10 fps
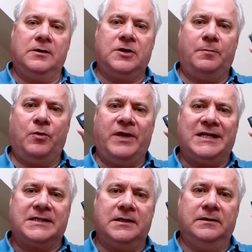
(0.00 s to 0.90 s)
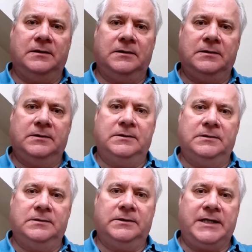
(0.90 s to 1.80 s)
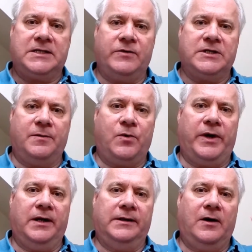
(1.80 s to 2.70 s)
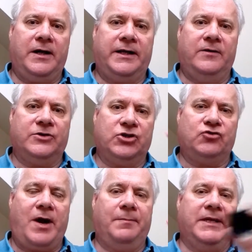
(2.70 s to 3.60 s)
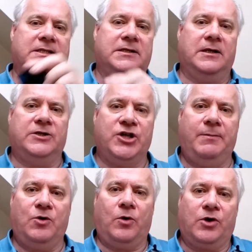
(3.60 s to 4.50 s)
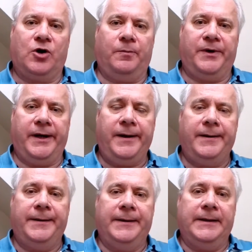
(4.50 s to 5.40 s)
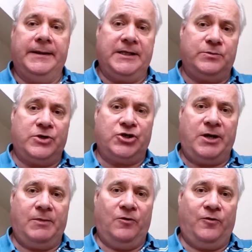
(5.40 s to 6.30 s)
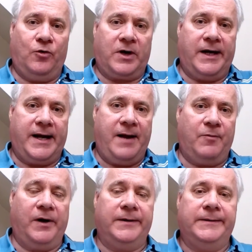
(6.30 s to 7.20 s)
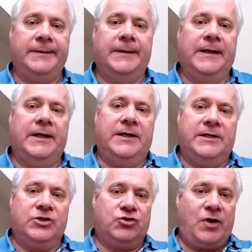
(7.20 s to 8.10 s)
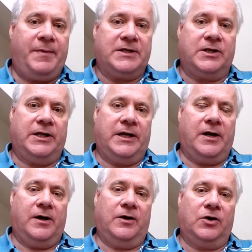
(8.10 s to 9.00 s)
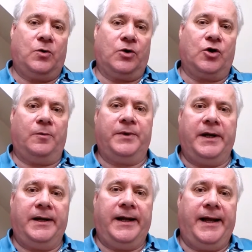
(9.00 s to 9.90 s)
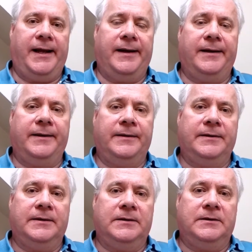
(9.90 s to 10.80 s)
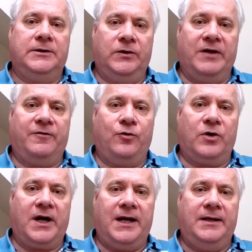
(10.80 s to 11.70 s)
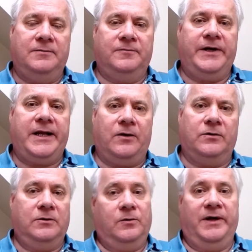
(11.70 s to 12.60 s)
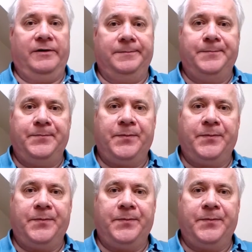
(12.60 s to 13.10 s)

so I bought this. That's the reason I bought it. The idea is to strap this to the cheap quadcopter. This was a cheap little 4K camera. Strap it to the quadcopter and you get 4K video or whatever.